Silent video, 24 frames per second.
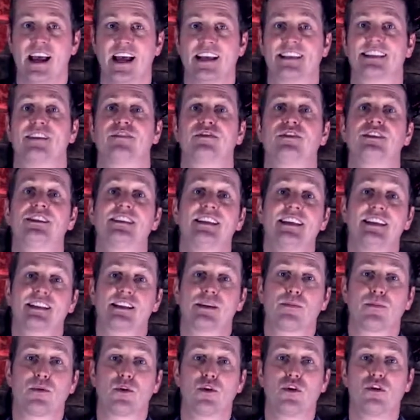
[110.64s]
as if
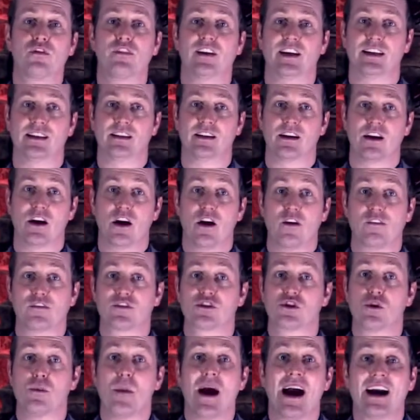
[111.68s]
disapproving of
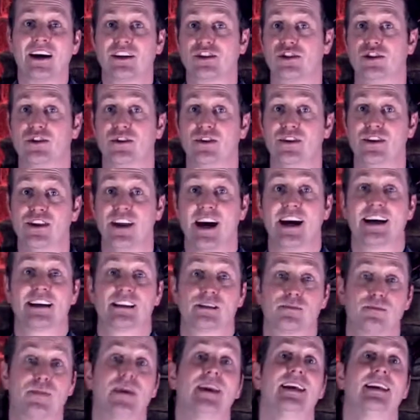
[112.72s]
some action that
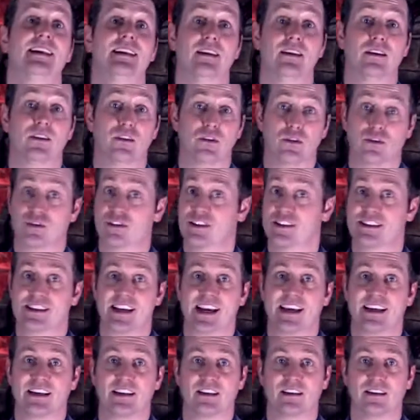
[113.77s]
has been
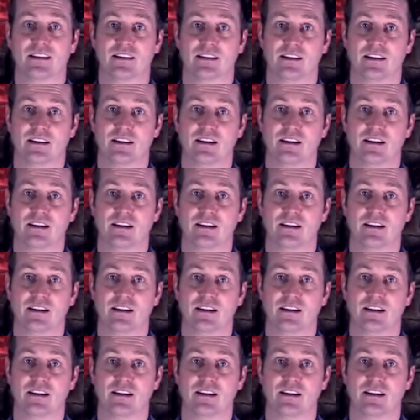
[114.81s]
undertaken.